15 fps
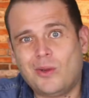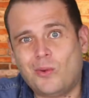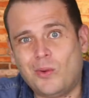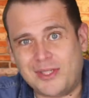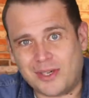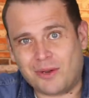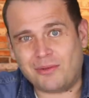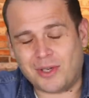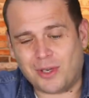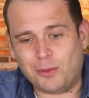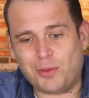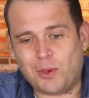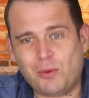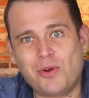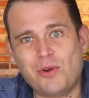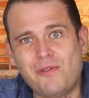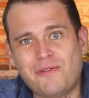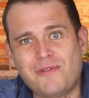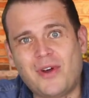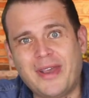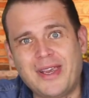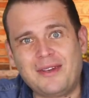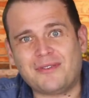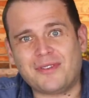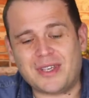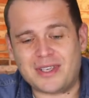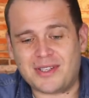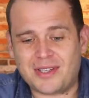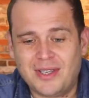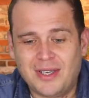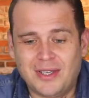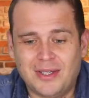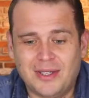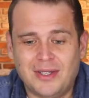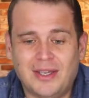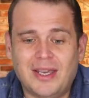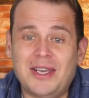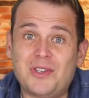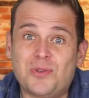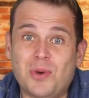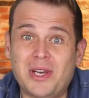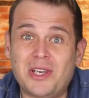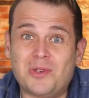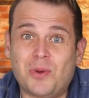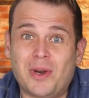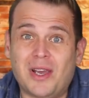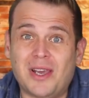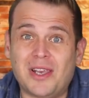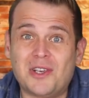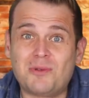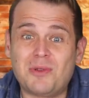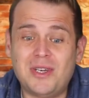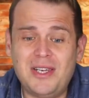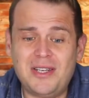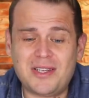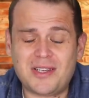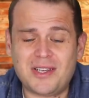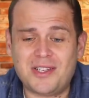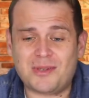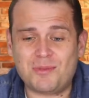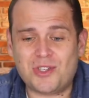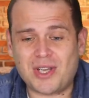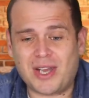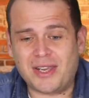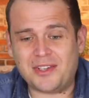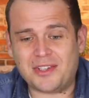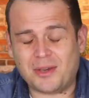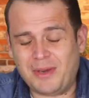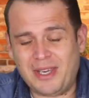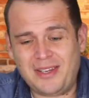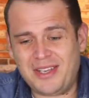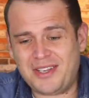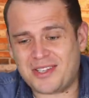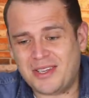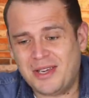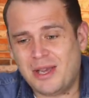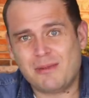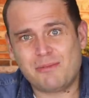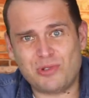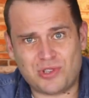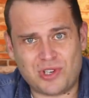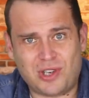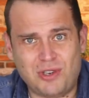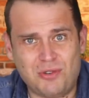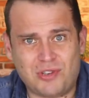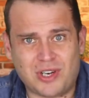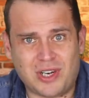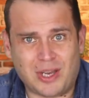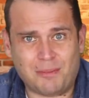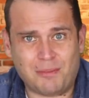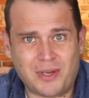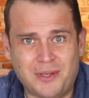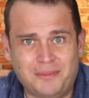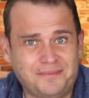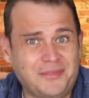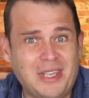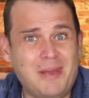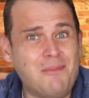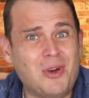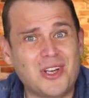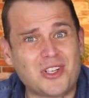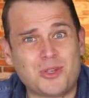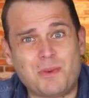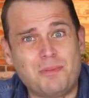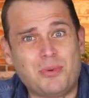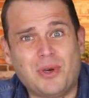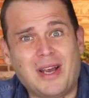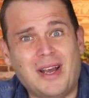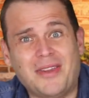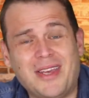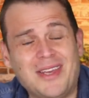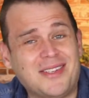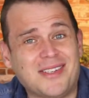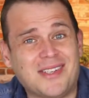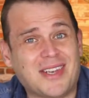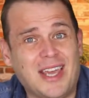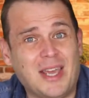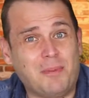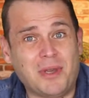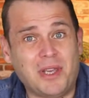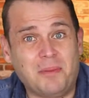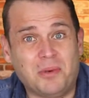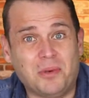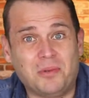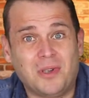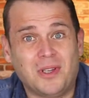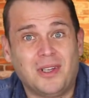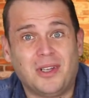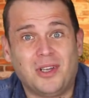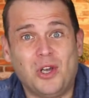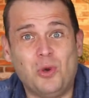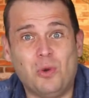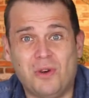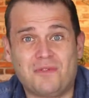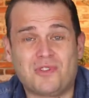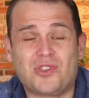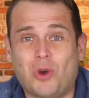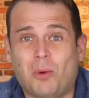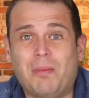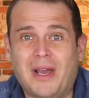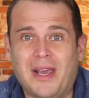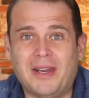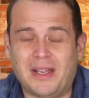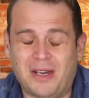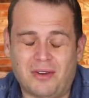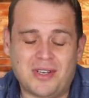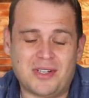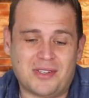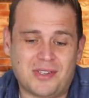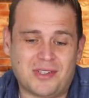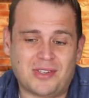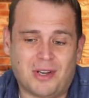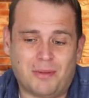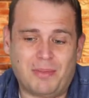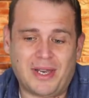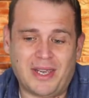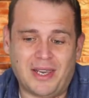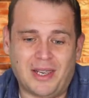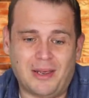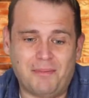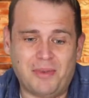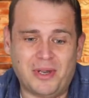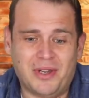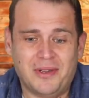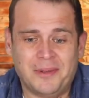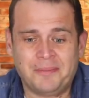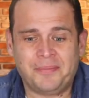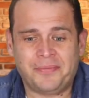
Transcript: We don't know, but we're all fighting for this in twenty twenty-eight because we need to see some change. I mean, this prosecution number, it might just be put out there to scare people who have stopped paying their licence, start paying it. But